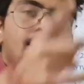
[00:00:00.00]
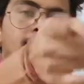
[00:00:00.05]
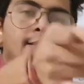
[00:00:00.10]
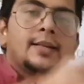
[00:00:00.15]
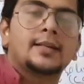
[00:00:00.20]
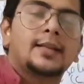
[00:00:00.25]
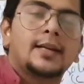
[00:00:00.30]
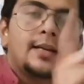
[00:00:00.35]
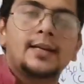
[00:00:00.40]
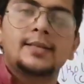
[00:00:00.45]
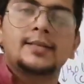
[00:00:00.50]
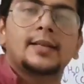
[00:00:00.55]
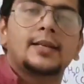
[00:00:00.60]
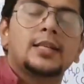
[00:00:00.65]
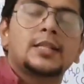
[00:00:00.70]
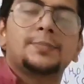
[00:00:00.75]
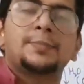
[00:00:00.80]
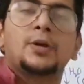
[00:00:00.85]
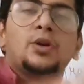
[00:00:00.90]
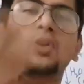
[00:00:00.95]
say the reason
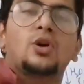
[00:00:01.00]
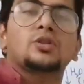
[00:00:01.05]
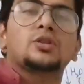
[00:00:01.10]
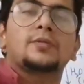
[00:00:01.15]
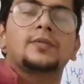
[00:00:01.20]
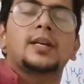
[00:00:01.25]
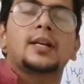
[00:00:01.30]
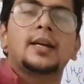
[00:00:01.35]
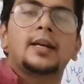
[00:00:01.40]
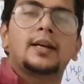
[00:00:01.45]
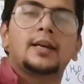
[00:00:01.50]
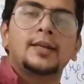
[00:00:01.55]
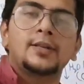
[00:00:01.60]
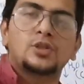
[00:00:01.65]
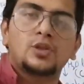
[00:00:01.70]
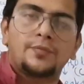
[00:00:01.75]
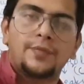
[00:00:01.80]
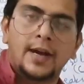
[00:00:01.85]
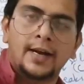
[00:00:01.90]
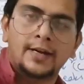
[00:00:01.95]
is because of the decrease
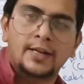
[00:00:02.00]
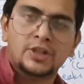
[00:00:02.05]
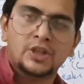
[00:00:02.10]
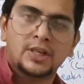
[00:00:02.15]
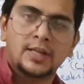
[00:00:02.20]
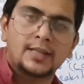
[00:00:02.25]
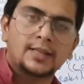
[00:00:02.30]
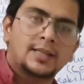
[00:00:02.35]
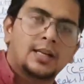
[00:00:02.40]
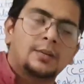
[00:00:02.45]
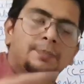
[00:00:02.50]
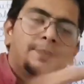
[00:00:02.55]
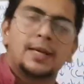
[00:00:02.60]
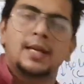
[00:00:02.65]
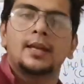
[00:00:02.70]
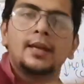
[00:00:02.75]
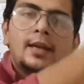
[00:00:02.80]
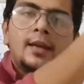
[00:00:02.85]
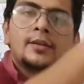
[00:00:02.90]
of hydration enthalpy